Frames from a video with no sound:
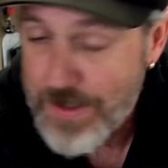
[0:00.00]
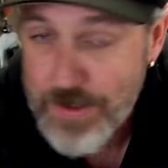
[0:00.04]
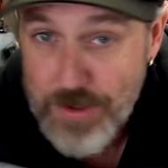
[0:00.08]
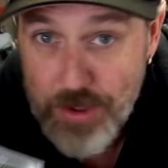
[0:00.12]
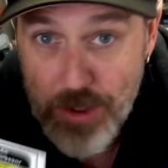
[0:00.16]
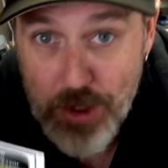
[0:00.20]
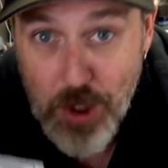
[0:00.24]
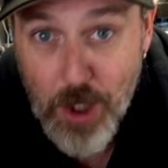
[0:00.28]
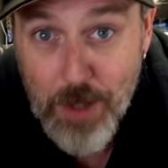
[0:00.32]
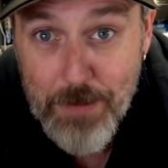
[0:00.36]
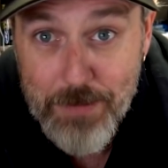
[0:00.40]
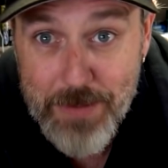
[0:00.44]

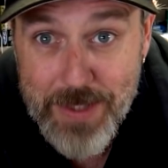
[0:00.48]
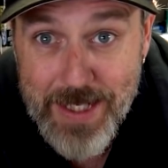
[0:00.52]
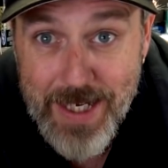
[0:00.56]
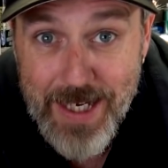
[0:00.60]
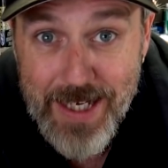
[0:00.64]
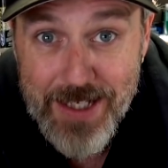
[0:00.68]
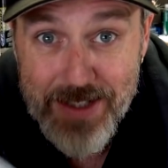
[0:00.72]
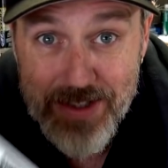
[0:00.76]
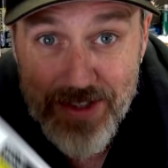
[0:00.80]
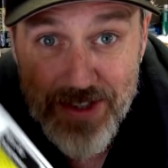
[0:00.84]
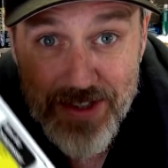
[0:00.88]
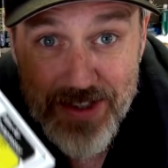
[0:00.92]

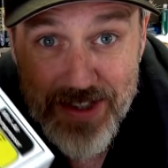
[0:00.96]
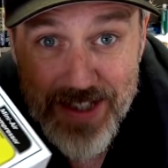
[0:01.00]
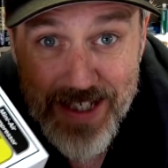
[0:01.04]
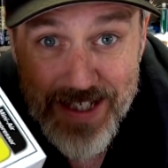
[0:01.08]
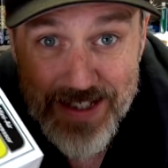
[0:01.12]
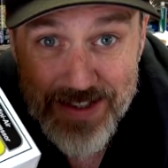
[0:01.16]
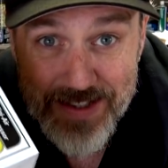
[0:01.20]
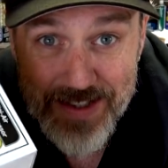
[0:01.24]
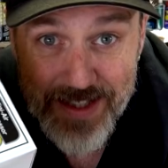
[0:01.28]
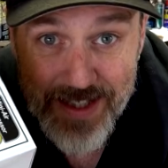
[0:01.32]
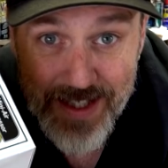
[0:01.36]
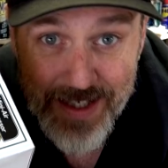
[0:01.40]
Tomcat just
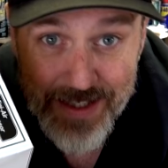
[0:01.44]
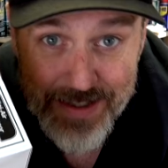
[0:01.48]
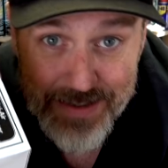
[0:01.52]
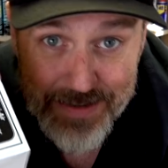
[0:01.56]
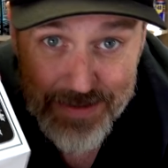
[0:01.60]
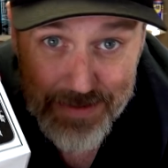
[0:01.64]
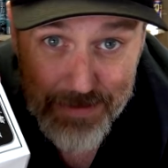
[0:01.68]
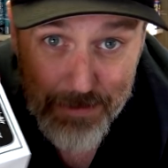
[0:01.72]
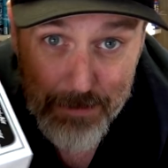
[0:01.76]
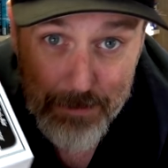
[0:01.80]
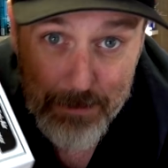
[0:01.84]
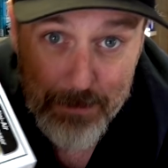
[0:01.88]
gets
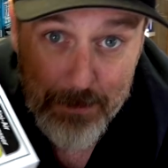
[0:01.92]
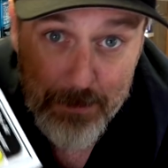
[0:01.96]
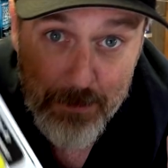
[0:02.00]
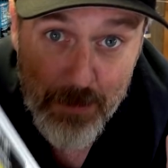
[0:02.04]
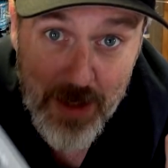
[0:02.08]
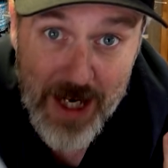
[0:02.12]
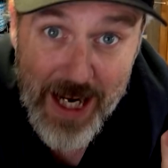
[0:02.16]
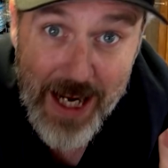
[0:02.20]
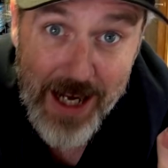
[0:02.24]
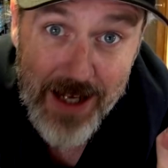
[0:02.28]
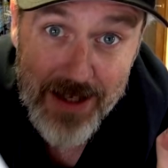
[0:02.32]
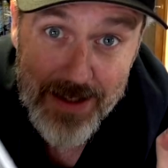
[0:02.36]
theirs
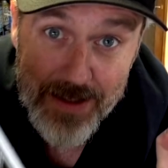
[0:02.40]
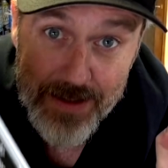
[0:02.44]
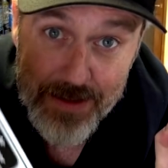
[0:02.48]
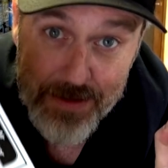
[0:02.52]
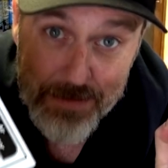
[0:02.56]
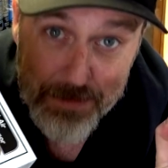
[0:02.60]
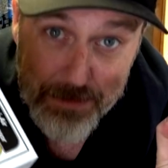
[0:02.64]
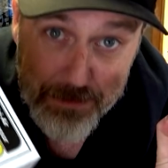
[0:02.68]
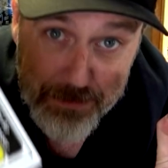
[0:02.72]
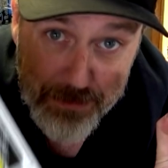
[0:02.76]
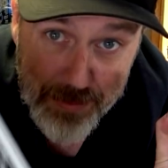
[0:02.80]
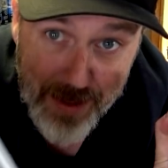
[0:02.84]

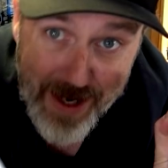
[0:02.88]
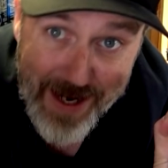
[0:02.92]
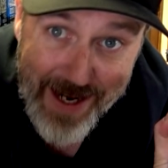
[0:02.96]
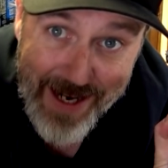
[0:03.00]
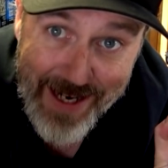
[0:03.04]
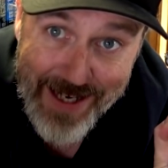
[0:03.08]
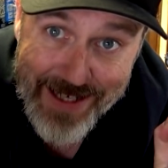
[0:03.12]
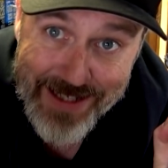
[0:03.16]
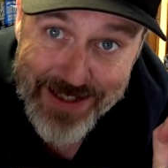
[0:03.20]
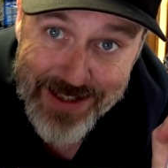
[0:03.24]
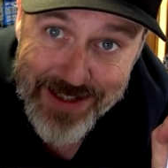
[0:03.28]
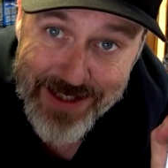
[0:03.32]
coloured,
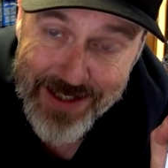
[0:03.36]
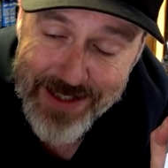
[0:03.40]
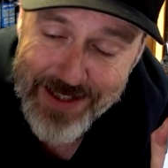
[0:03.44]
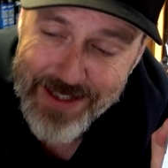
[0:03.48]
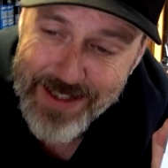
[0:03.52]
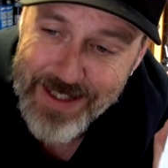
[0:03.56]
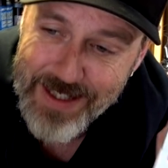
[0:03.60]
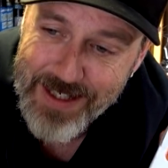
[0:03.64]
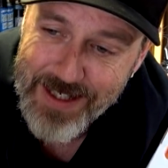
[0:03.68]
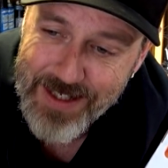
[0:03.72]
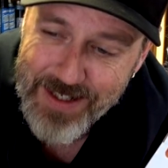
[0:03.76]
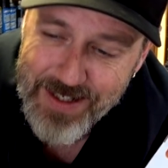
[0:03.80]
branded.
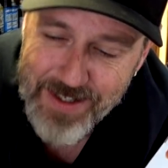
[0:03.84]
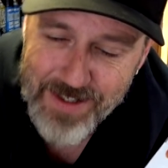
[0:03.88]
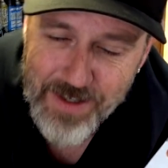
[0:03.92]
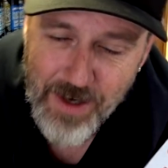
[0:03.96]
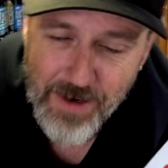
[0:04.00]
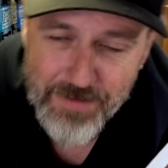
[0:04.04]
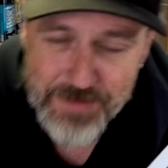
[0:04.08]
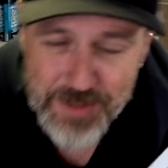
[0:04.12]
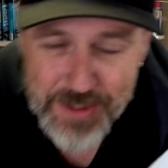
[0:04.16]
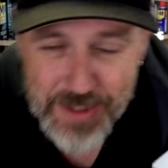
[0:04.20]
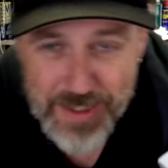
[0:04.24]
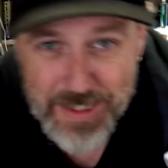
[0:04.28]

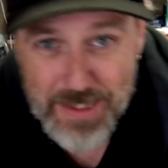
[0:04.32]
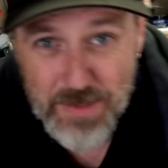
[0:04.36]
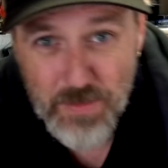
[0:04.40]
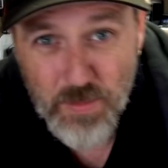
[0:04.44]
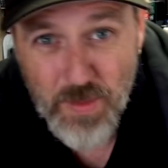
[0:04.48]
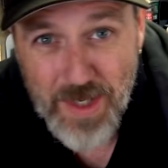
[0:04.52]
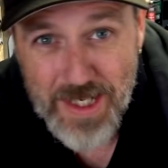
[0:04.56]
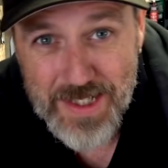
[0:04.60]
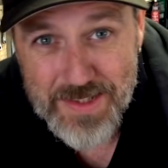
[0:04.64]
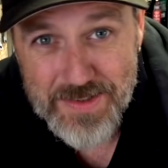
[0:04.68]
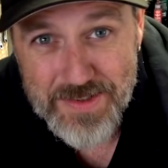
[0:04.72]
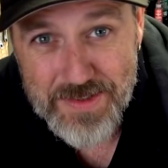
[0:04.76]
I've seen
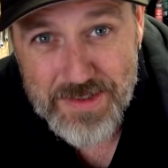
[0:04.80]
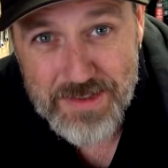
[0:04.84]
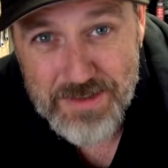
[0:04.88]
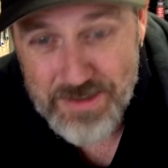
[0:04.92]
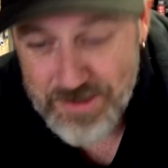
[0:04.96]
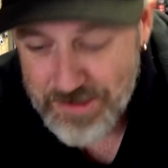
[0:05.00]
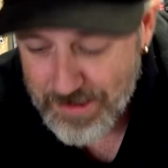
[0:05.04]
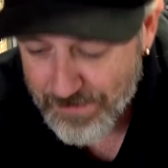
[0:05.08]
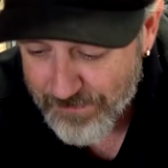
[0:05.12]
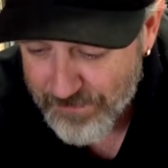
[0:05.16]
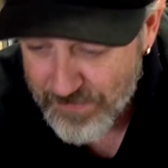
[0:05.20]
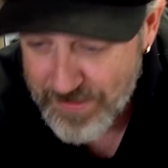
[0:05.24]
ones,
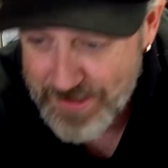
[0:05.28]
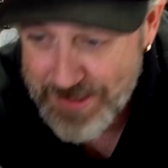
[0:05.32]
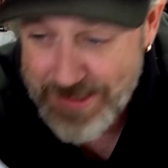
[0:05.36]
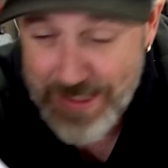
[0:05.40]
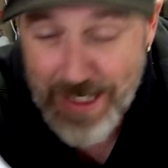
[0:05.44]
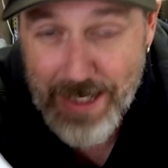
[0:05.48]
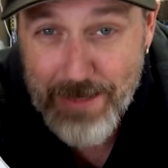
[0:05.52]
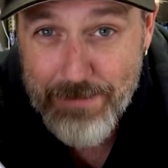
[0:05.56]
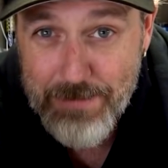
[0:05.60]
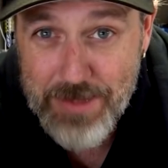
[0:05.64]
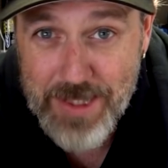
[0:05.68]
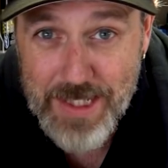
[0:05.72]

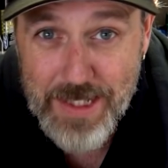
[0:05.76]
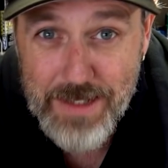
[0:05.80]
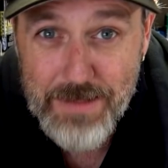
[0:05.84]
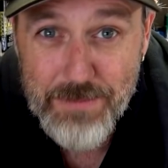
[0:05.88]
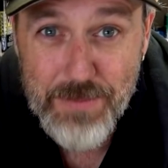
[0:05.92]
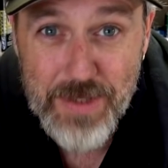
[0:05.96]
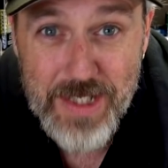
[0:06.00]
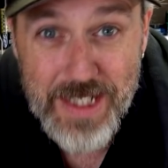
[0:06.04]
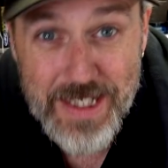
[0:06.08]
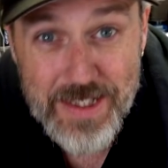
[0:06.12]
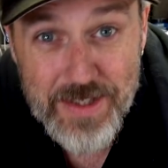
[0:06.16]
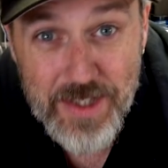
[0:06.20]
same thing
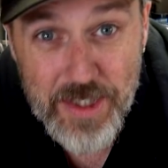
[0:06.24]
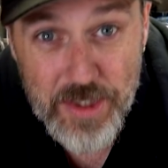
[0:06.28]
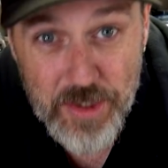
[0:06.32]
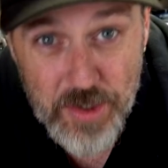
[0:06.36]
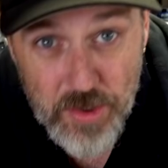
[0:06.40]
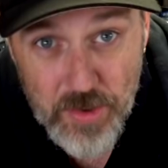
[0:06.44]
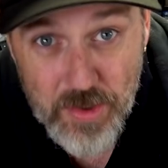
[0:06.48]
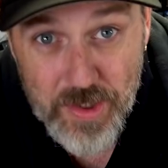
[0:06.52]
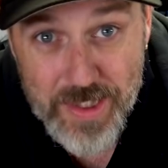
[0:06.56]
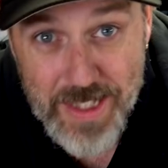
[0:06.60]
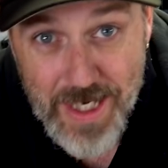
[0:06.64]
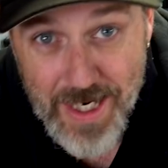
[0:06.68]
but in
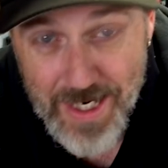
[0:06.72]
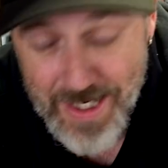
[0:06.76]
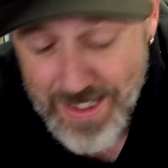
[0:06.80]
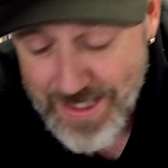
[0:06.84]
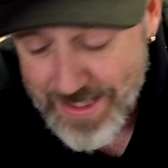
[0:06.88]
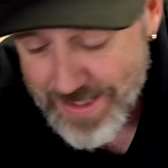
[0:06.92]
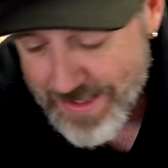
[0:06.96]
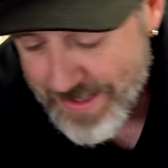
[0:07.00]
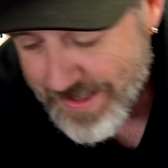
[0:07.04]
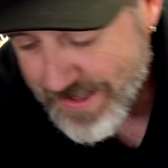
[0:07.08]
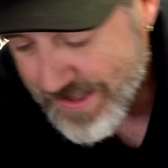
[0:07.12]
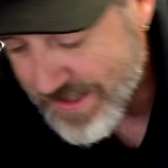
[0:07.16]
the
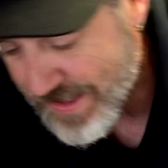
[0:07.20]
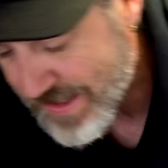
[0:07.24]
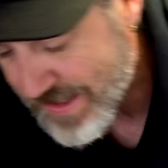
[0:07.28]
UK.